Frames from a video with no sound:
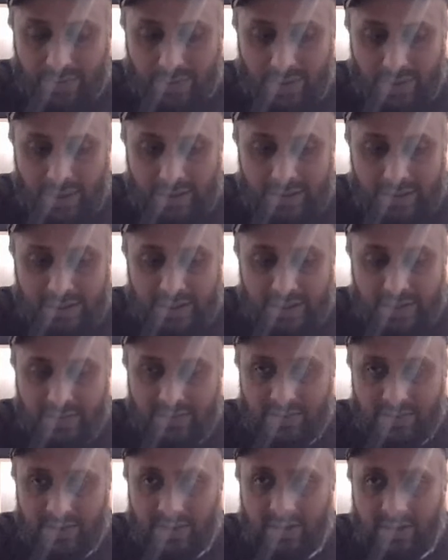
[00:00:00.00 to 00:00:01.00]

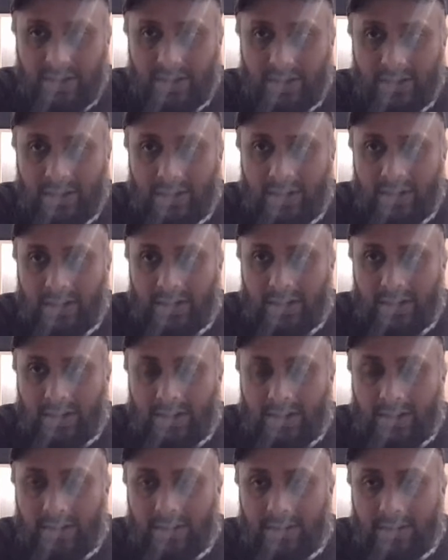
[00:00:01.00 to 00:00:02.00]
etc.
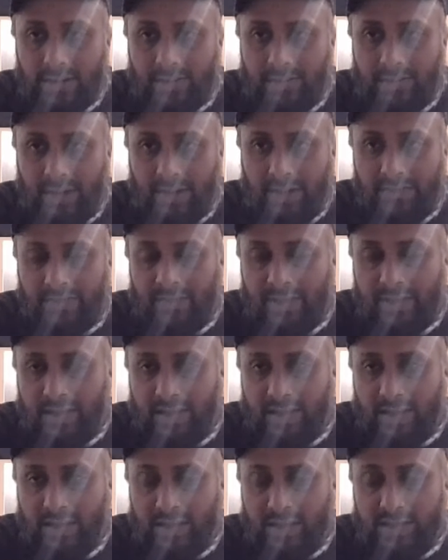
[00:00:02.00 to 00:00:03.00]
I
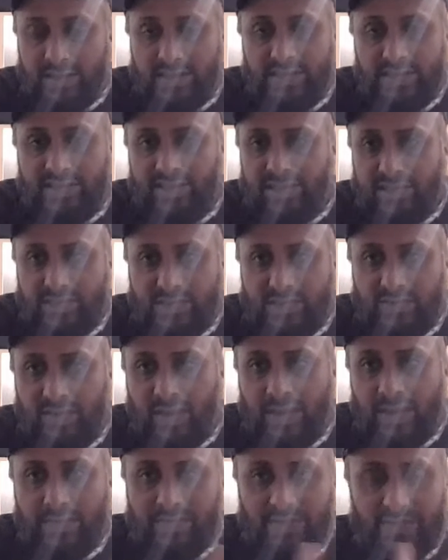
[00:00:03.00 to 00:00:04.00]
think indigenous
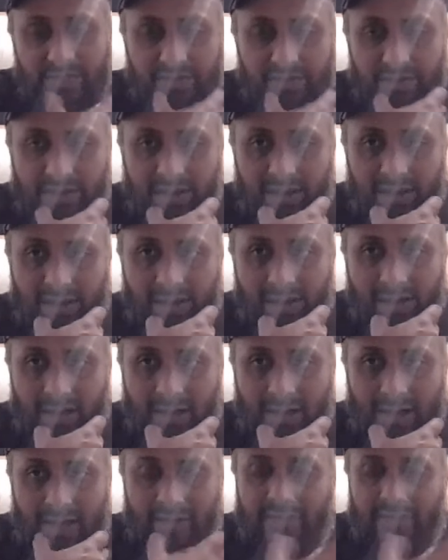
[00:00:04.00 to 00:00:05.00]
tribes,
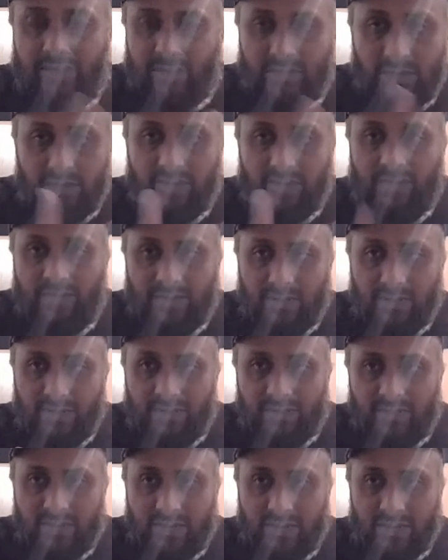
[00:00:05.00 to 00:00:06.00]
have their own
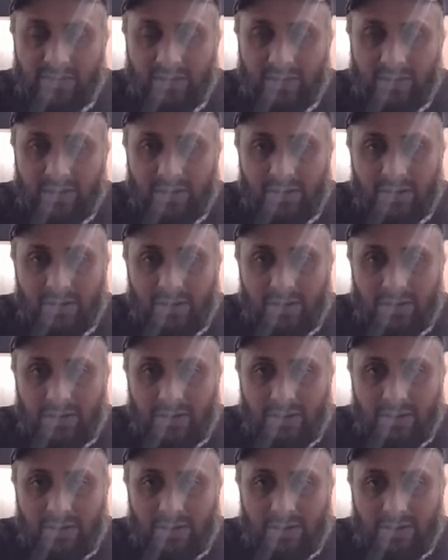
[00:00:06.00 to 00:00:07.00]
forms
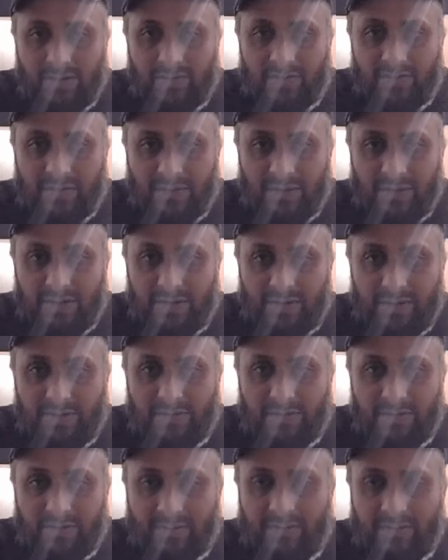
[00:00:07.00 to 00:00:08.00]
of
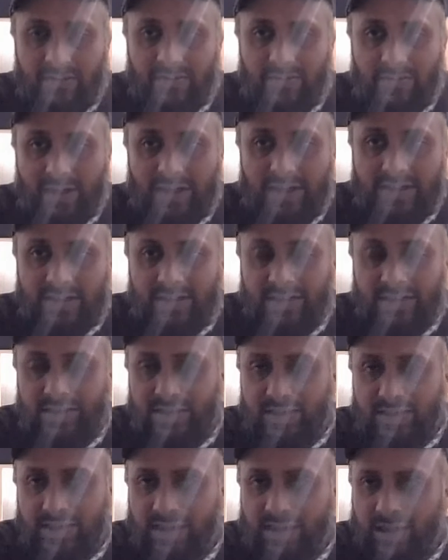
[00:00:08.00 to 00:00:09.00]

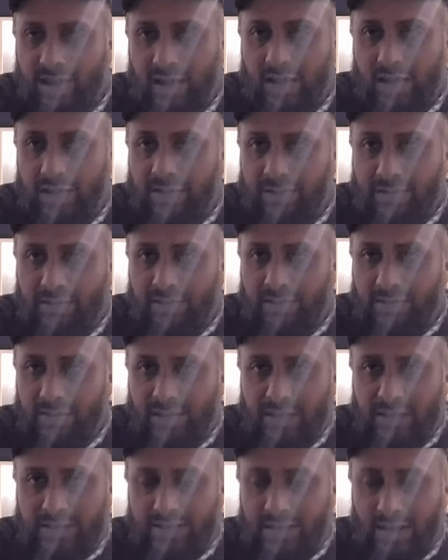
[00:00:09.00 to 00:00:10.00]
vaccination.
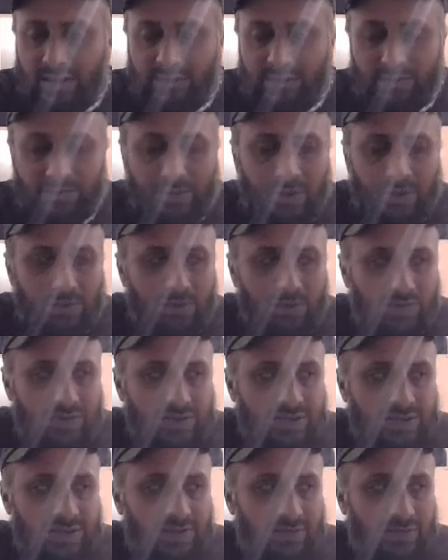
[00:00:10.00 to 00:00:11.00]
I remember
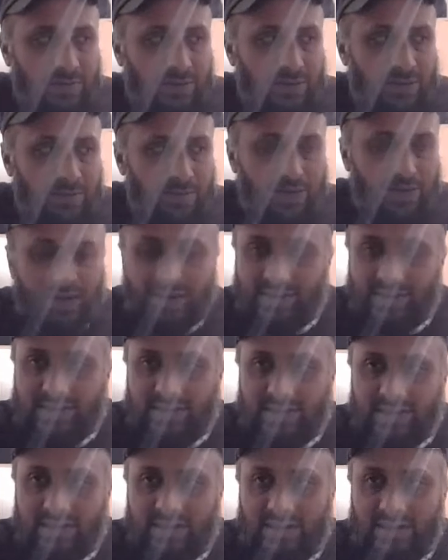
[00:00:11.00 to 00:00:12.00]
watching something about
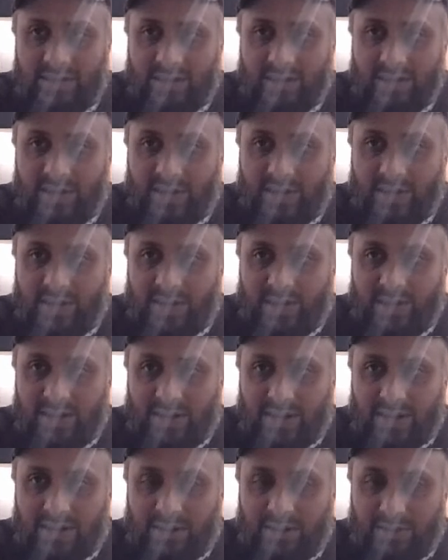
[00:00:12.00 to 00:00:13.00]
penicillin.
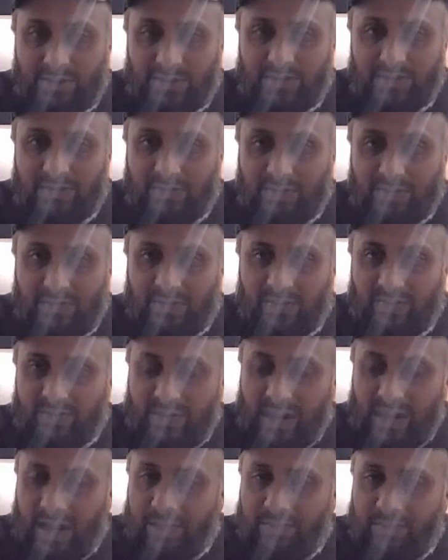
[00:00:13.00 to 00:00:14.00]
Was
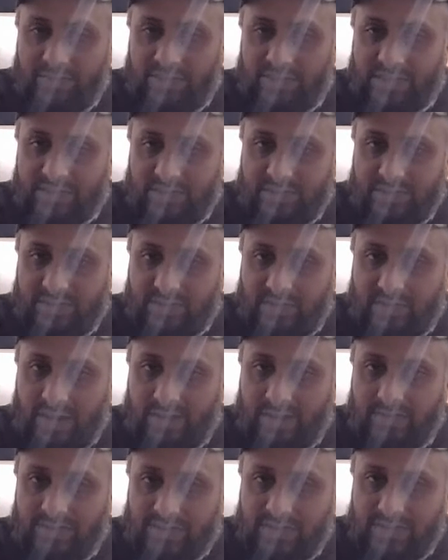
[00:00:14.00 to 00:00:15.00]
Aboriginal
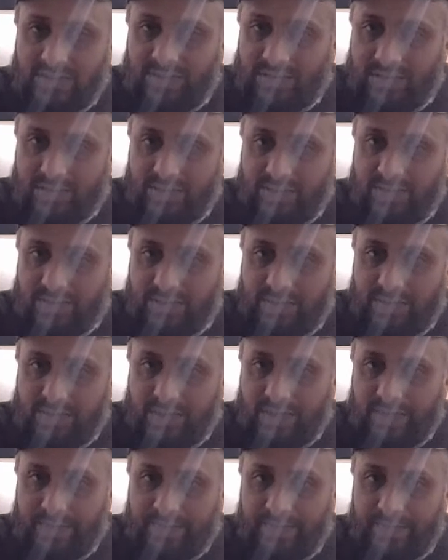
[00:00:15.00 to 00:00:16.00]
tribes used to